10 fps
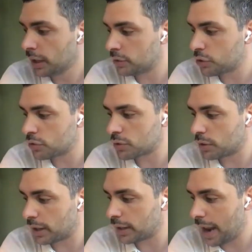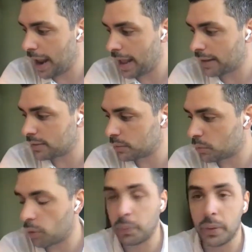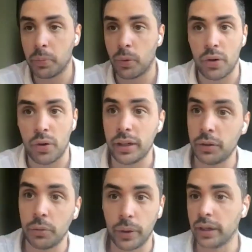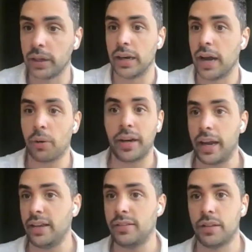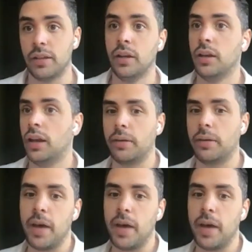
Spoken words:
is just going to enhance what people are already doing. In our case, like